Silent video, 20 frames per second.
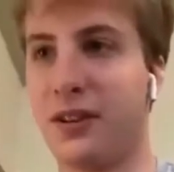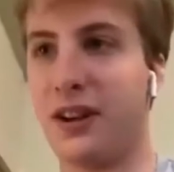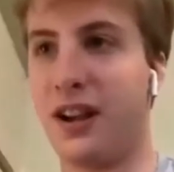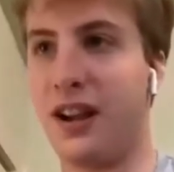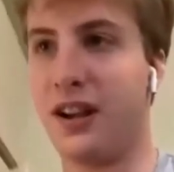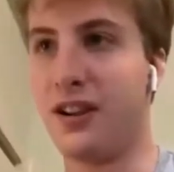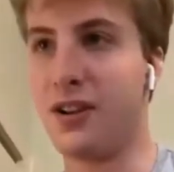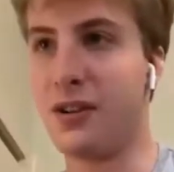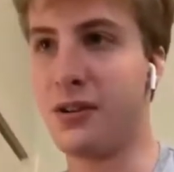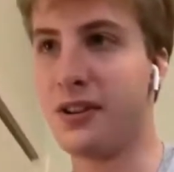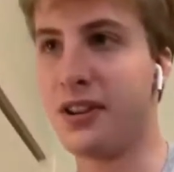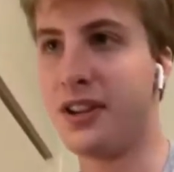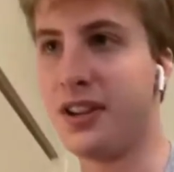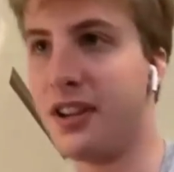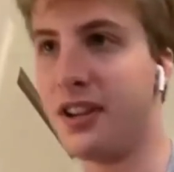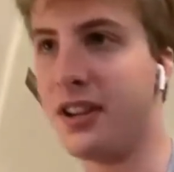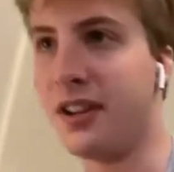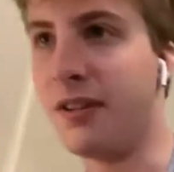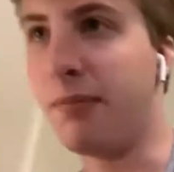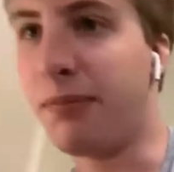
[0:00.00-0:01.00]
I know
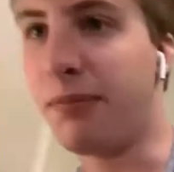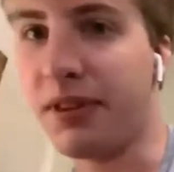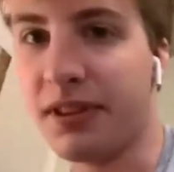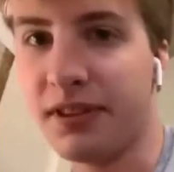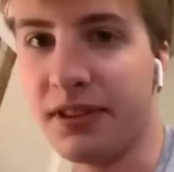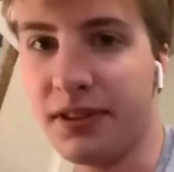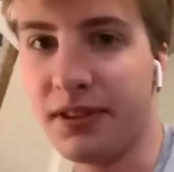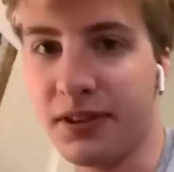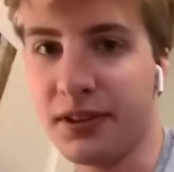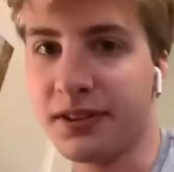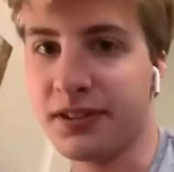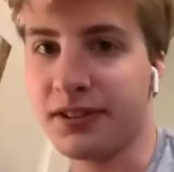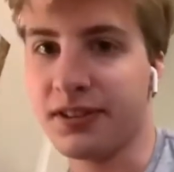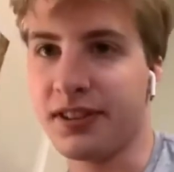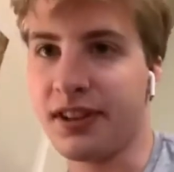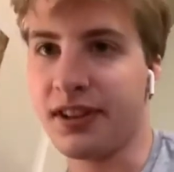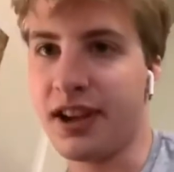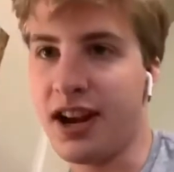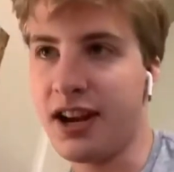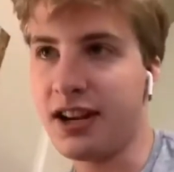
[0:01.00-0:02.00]
Ian, but then there's
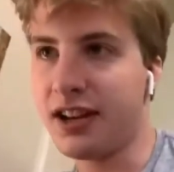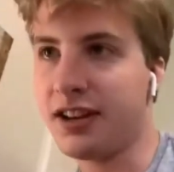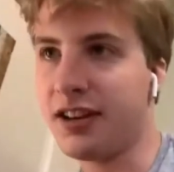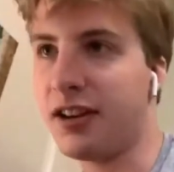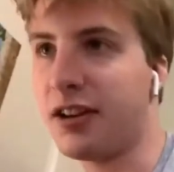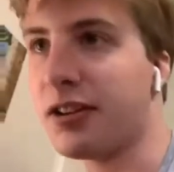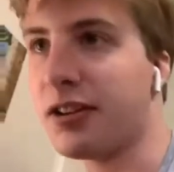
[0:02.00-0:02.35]
Aiden and